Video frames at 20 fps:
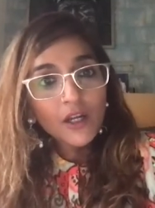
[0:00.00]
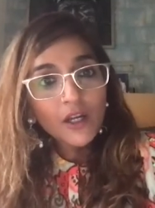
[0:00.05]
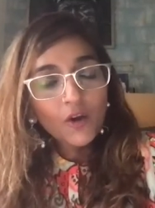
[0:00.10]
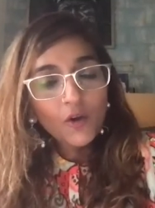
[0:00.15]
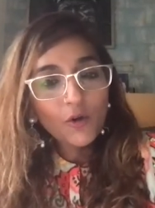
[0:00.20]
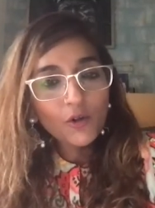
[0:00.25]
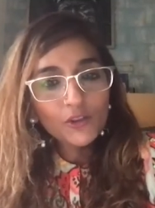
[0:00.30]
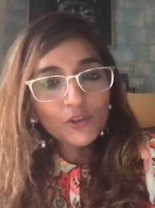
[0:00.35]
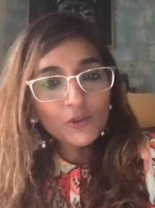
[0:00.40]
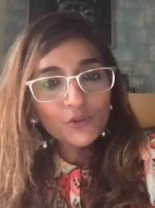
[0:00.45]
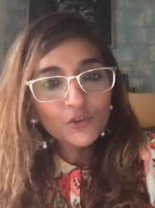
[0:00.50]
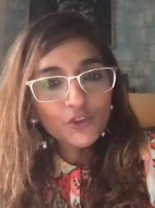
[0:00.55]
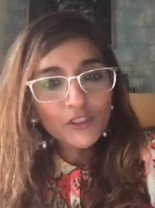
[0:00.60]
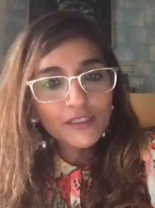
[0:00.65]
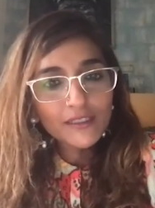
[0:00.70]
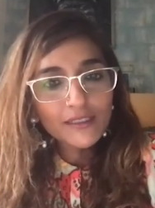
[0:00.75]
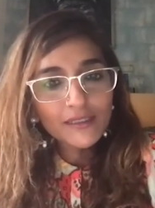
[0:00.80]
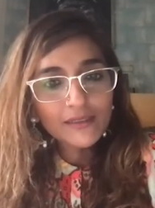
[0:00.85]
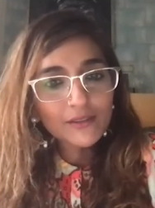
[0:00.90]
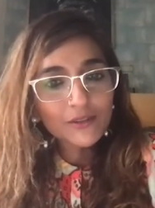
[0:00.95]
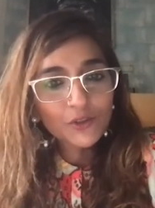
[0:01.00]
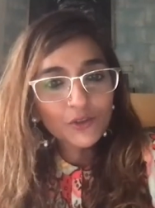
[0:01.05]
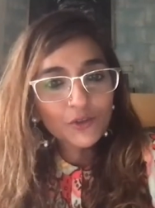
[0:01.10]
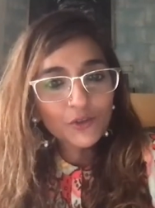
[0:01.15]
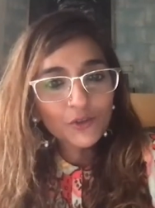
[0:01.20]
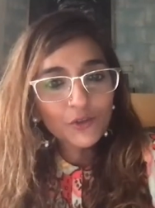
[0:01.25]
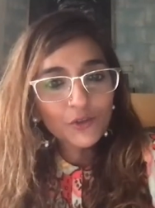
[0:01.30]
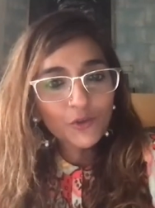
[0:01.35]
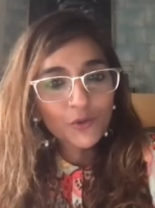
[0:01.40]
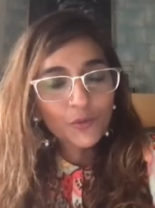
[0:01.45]
or you just you know
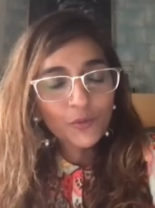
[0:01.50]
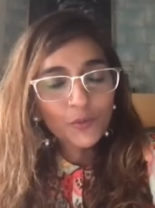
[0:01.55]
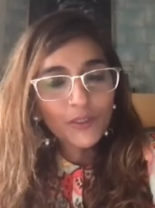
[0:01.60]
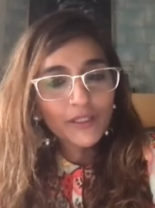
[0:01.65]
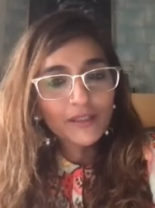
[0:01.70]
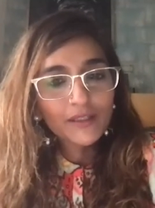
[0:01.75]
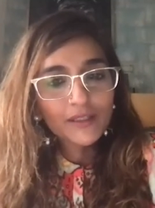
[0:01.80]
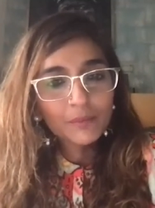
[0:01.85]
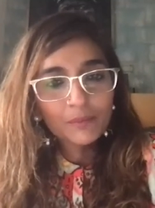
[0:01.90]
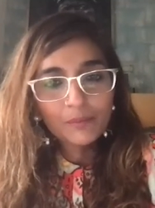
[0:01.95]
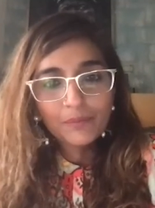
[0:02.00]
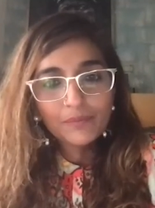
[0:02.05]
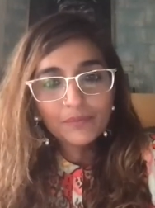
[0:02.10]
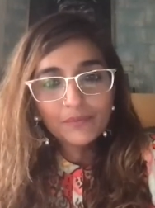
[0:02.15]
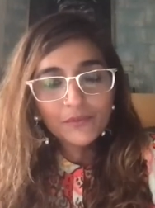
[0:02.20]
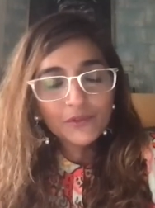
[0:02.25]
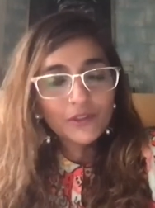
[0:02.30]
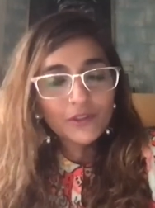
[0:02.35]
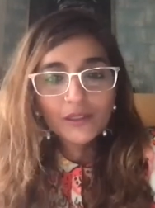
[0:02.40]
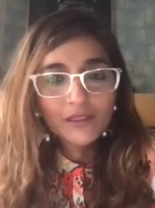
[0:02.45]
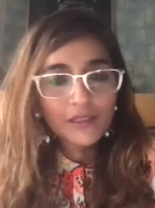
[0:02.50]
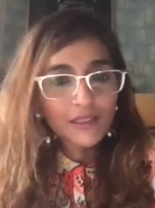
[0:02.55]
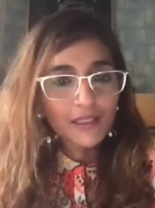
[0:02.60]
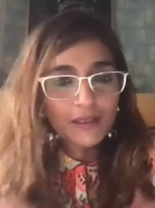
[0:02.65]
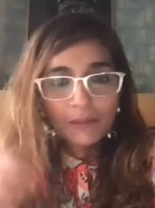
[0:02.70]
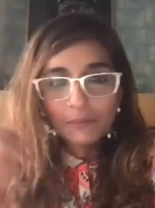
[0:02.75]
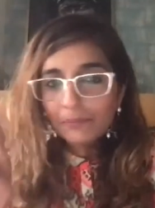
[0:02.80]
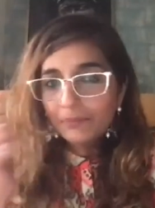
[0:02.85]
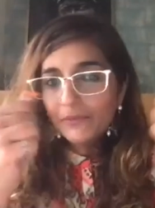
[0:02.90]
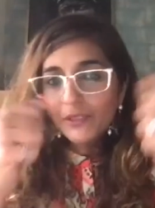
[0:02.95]
you're with the the
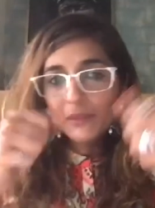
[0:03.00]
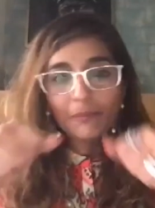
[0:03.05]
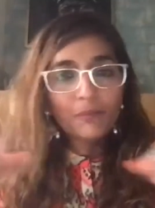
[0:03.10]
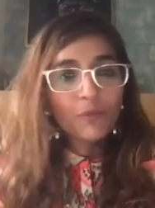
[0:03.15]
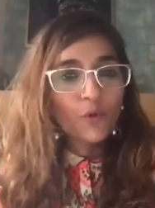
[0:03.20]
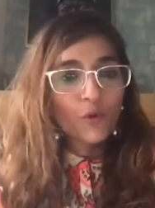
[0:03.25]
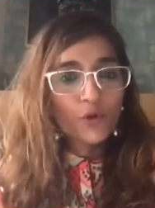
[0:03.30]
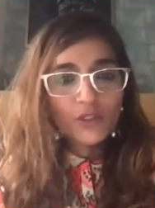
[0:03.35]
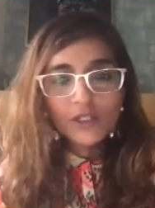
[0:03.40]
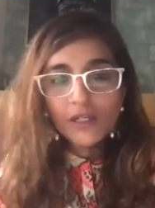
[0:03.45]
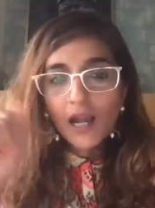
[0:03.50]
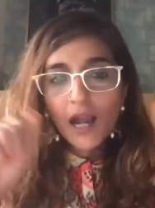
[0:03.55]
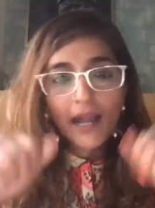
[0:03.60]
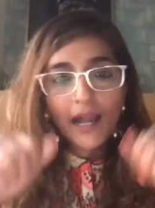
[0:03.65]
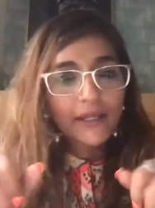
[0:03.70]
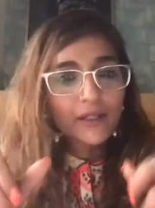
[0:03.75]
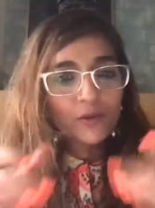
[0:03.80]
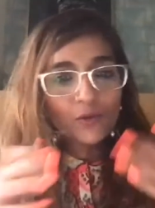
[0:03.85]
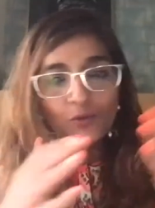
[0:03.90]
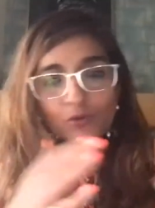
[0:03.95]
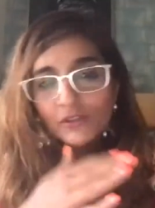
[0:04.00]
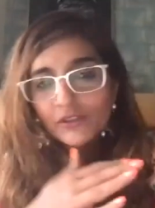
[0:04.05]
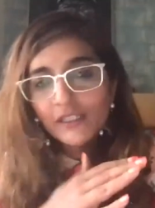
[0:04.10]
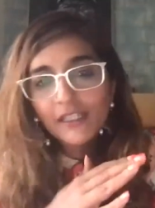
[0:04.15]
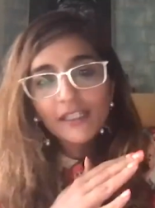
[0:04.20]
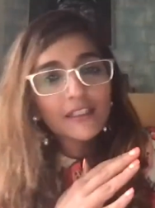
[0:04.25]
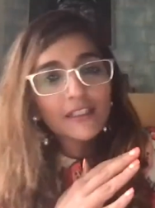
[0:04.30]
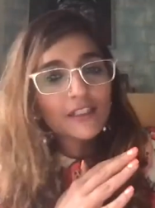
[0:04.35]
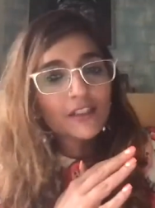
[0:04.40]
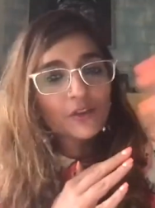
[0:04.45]
the, the boat guy who's
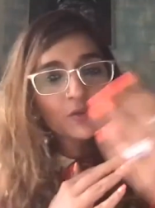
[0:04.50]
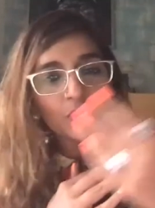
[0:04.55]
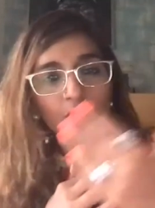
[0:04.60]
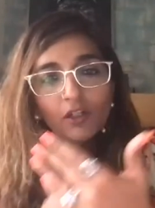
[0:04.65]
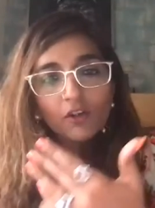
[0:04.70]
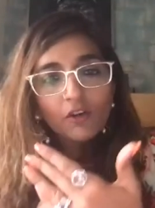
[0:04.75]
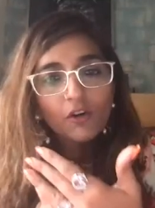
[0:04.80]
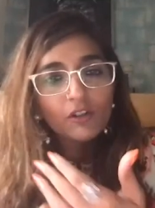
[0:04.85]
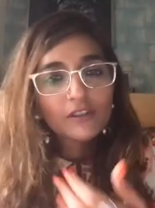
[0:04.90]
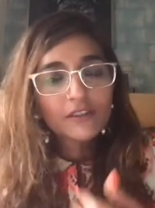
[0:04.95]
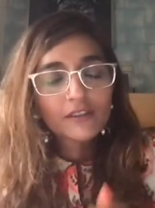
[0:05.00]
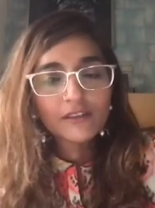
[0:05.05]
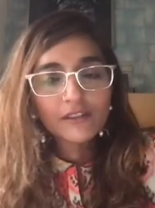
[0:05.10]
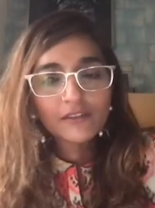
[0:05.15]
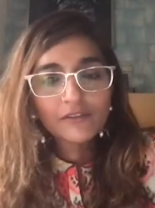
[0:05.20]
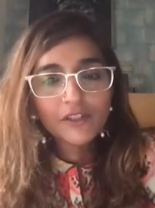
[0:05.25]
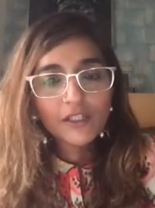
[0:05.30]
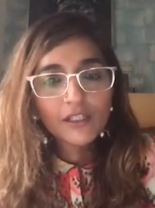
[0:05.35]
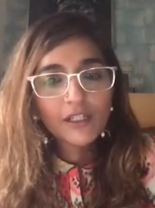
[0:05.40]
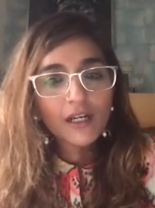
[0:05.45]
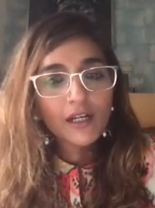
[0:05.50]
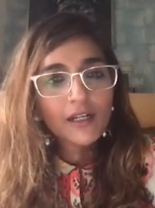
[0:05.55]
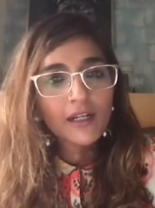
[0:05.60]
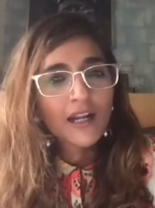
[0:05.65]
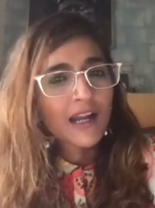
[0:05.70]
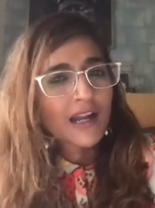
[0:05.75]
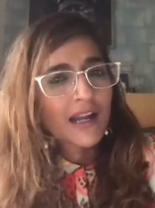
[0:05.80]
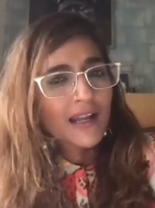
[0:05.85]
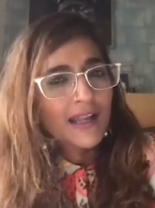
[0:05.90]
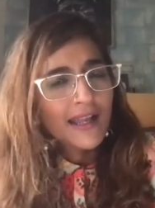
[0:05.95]
taking you across river
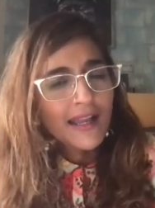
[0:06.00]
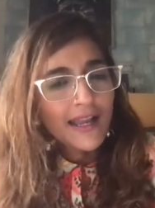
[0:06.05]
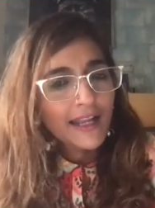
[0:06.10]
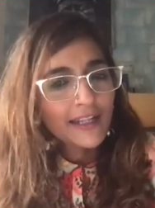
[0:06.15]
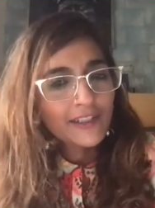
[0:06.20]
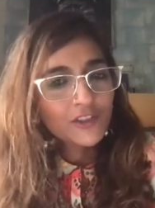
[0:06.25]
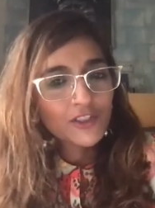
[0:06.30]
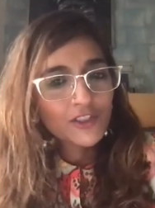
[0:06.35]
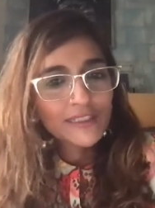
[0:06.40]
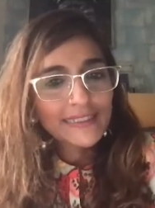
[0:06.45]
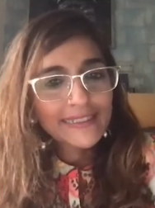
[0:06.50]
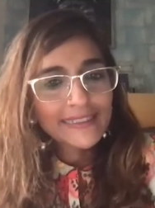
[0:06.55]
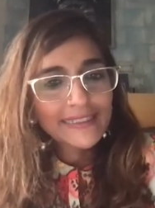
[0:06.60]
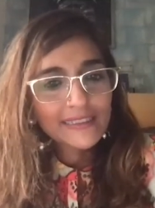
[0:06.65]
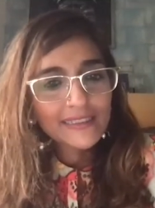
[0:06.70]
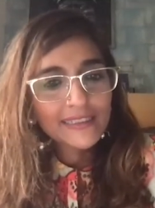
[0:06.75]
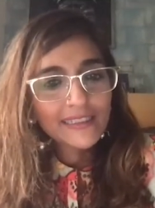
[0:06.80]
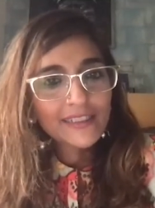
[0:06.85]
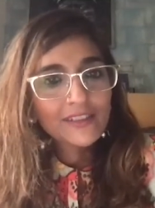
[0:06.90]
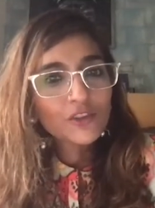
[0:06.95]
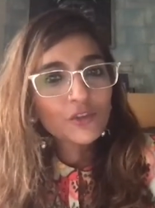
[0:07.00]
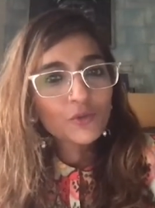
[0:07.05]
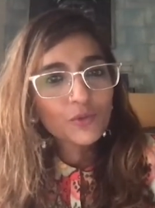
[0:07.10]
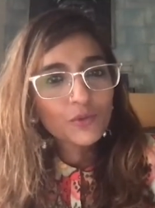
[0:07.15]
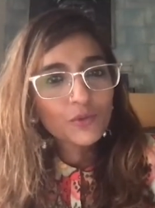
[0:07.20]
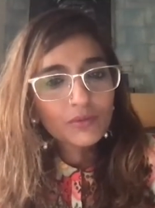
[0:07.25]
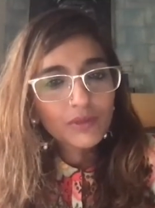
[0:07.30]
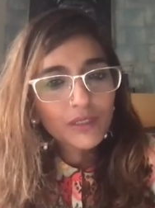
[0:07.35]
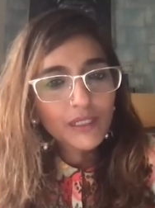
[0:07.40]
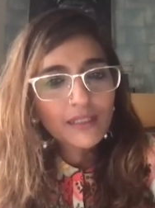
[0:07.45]
ganga and just listening to
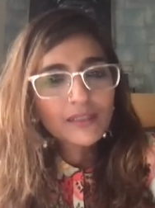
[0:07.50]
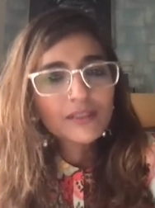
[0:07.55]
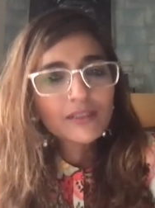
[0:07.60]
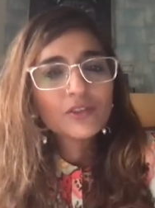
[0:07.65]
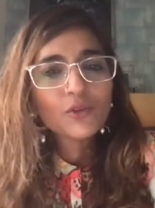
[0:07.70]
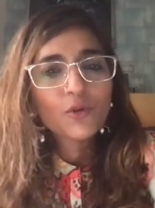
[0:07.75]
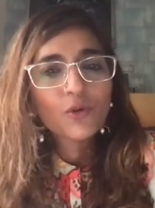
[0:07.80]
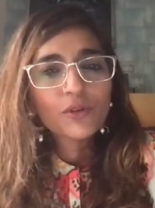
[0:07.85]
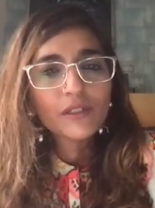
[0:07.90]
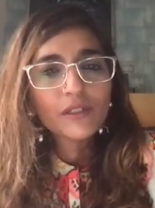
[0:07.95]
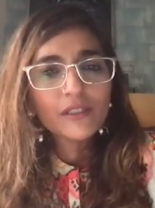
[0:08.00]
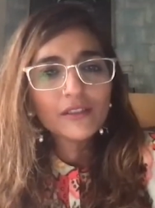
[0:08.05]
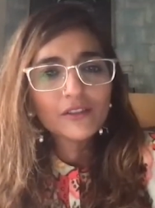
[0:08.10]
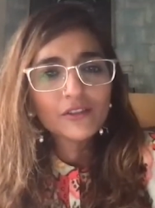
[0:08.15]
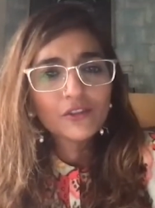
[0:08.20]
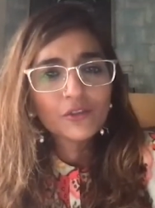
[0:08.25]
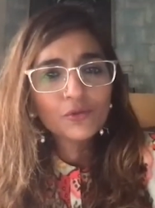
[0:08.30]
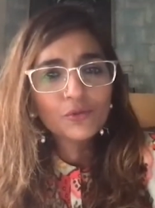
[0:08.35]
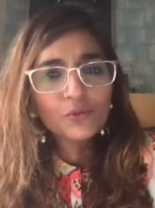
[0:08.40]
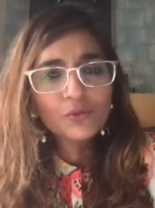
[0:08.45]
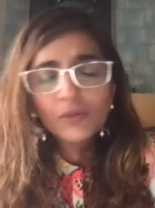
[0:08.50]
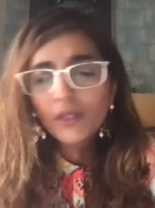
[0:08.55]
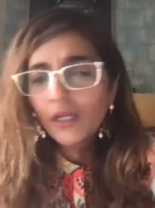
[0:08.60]
his stories you